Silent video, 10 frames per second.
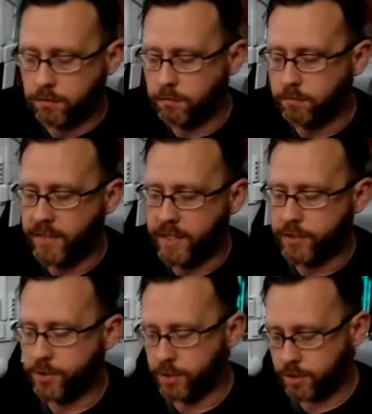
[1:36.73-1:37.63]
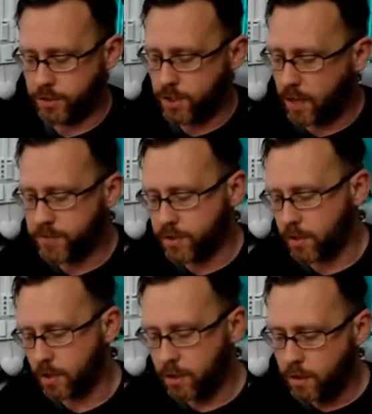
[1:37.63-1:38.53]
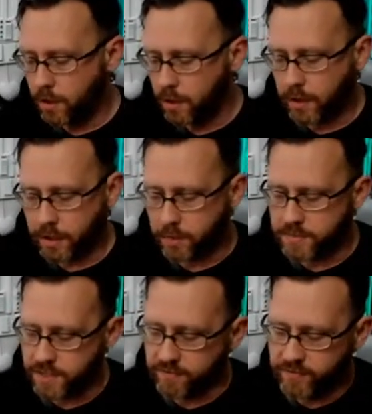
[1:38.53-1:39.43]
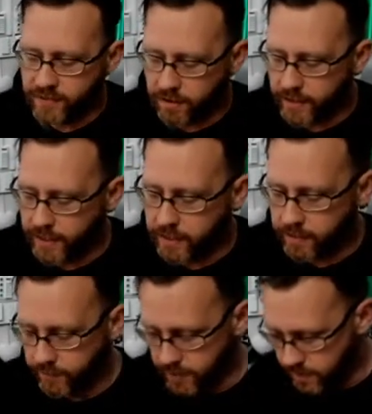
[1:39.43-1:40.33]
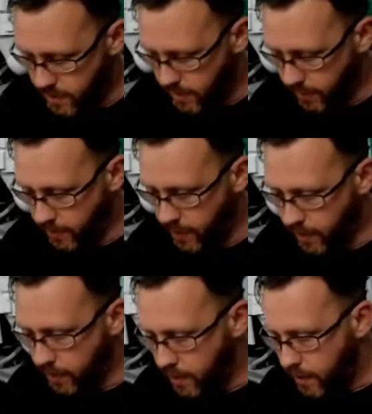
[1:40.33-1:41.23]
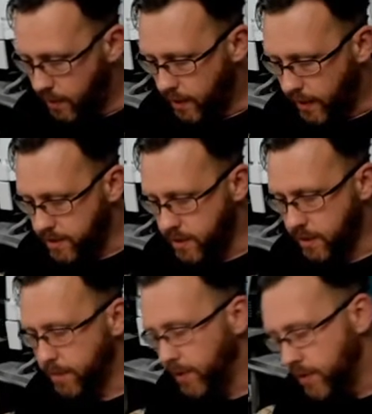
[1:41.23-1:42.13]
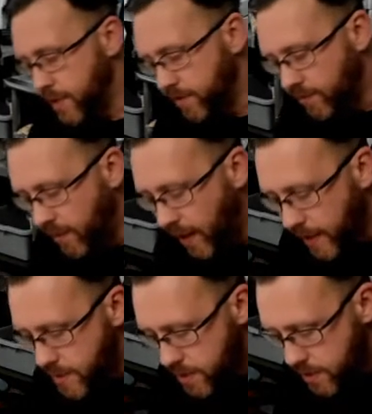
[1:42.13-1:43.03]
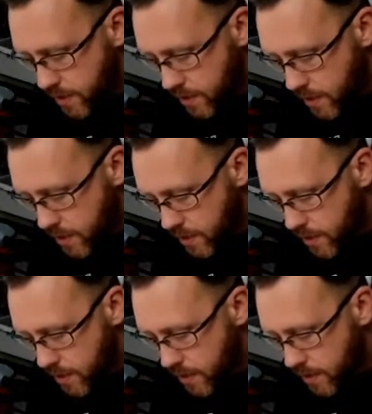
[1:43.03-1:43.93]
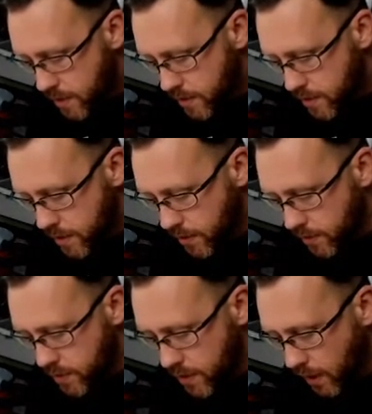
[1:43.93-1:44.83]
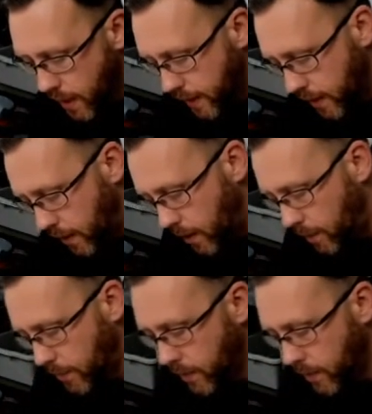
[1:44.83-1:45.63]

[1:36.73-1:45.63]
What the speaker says: miniature chop saw that comes in very handy for this kind of thing. It has a built-in vise, so you just line it up,